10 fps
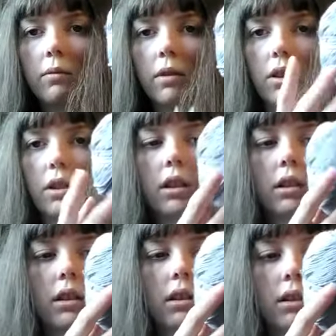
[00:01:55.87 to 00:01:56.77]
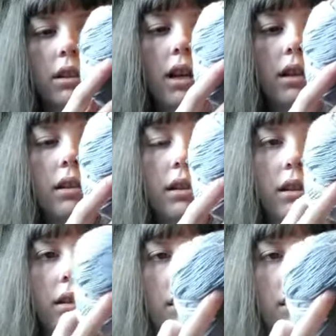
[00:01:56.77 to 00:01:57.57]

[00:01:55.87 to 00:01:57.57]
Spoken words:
which is dusk. It's